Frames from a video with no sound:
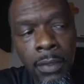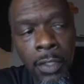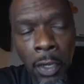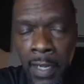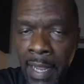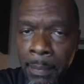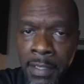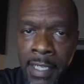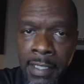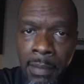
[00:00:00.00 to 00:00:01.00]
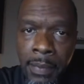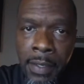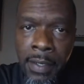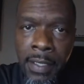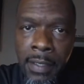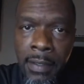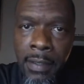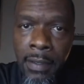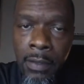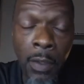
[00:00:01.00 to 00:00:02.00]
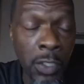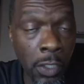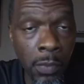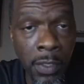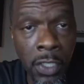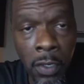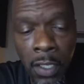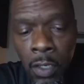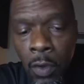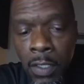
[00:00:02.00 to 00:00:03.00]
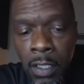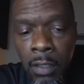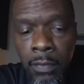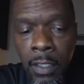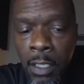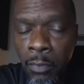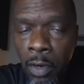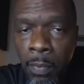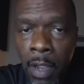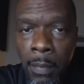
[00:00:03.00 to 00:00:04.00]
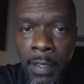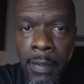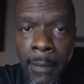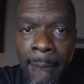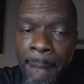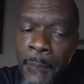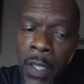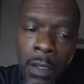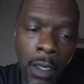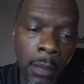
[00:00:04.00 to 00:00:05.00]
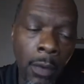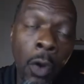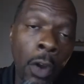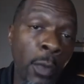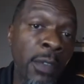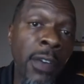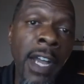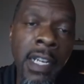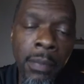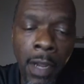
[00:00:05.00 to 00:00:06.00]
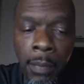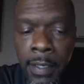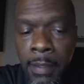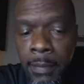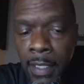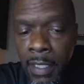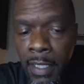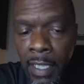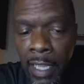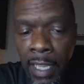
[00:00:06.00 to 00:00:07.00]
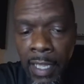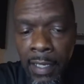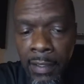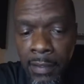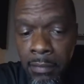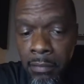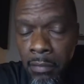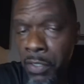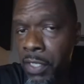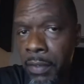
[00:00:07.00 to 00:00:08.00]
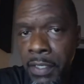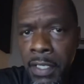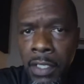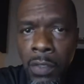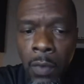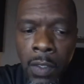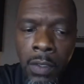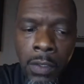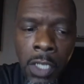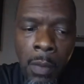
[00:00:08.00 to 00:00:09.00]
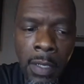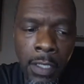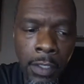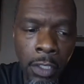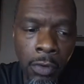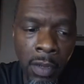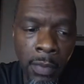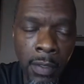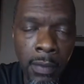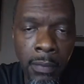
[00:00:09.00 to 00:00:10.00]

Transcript: During that protected period, during the course of looking for a property, or we find a property and mysteriously you want to terminate the agreement